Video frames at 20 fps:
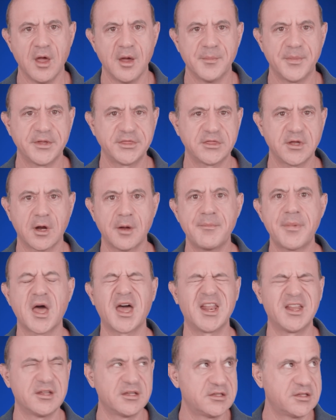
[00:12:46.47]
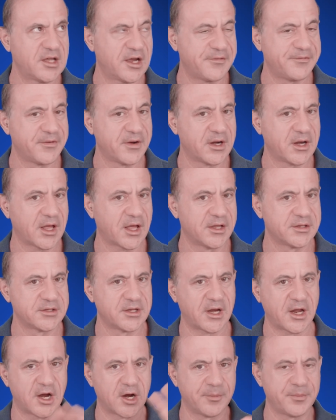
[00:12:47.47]
but they're about as different as
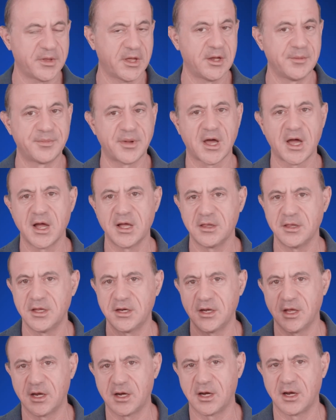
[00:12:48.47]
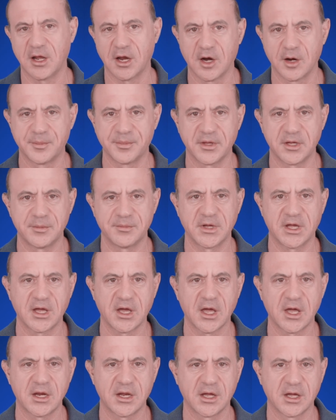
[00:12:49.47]
an airplane pilot and an airplane
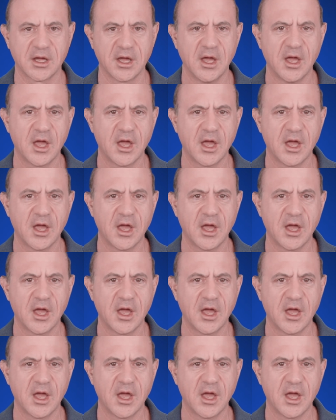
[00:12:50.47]
mechanic.